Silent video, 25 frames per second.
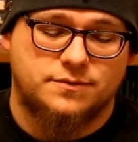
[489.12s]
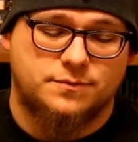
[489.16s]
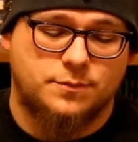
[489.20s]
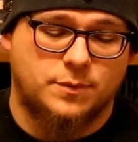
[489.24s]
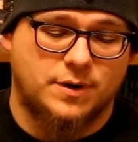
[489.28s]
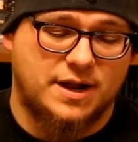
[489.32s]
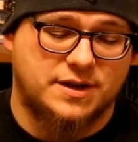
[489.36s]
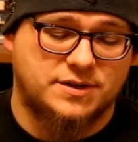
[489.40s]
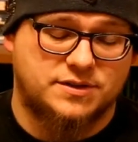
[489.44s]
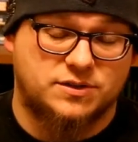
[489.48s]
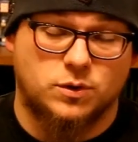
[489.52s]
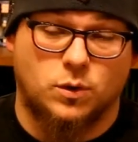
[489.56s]

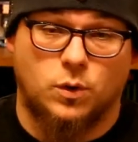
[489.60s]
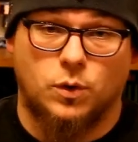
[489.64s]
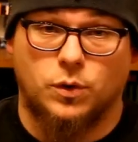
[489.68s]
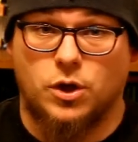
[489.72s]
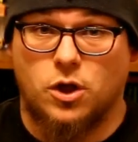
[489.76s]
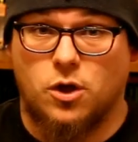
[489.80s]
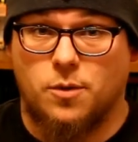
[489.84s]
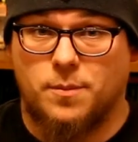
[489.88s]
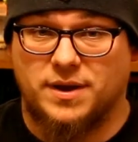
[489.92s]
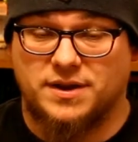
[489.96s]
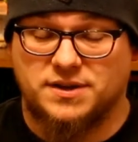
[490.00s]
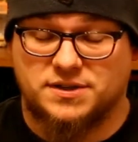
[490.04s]
when I sold
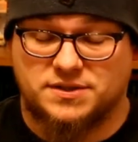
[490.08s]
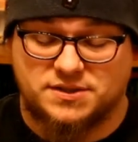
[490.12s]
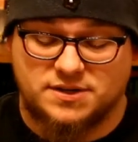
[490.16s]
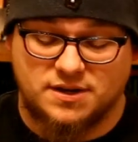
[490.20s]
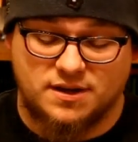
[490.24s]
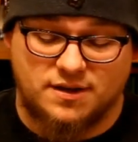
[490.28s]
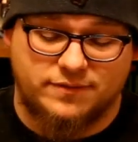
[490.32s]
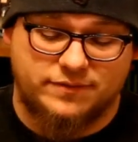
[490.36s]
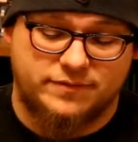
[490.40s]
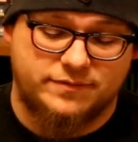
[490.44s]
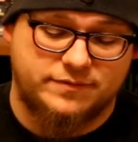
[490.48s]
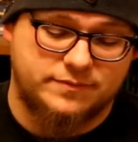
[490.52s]
all my
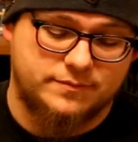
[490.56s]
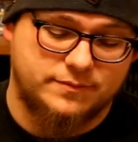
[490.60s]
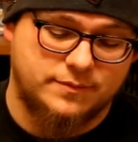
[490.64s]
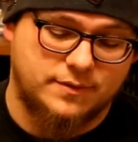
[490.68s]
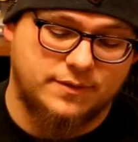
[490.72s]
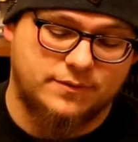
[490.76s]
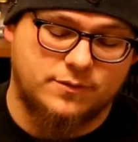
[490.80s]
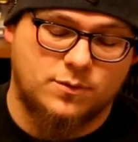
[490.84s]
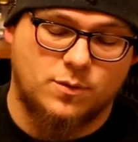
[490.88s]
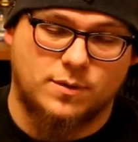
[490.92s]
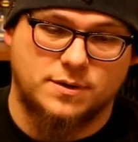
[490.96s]
stuff, of